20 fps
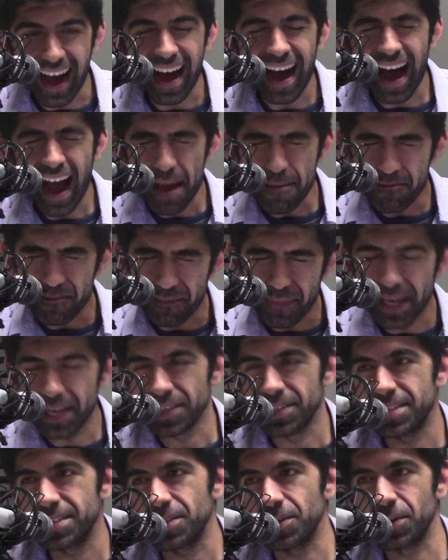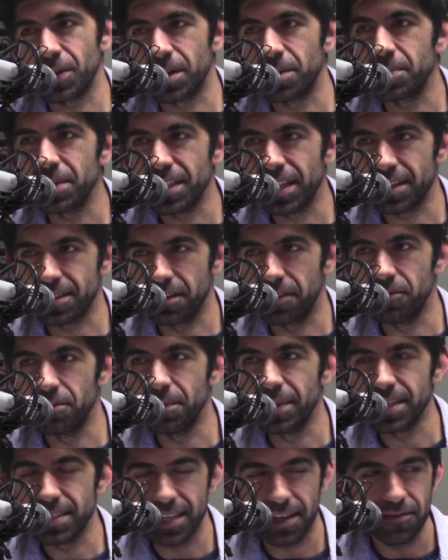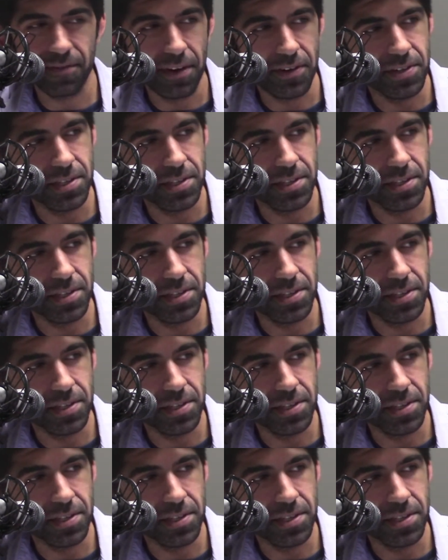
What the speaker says: I bet it's still going to be like level based, like very